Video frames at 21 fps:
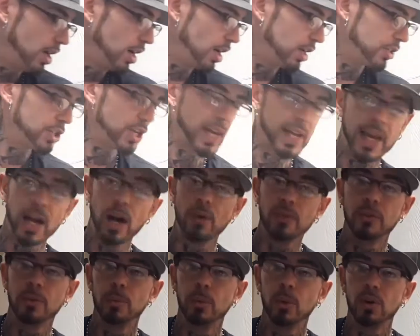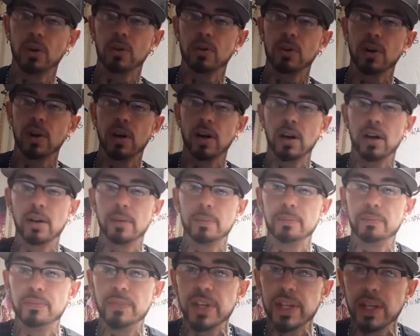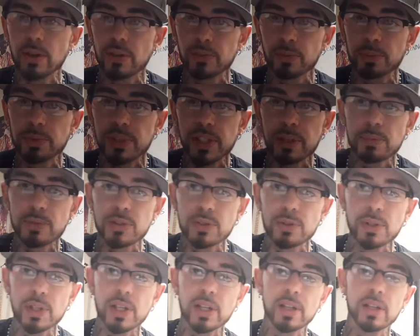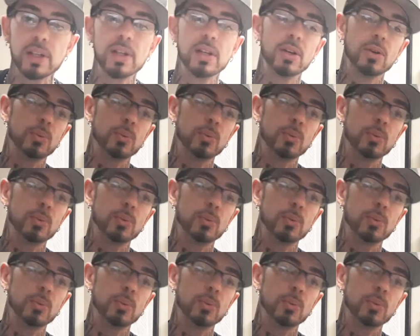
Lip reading: Check out for more videos from Team Suda.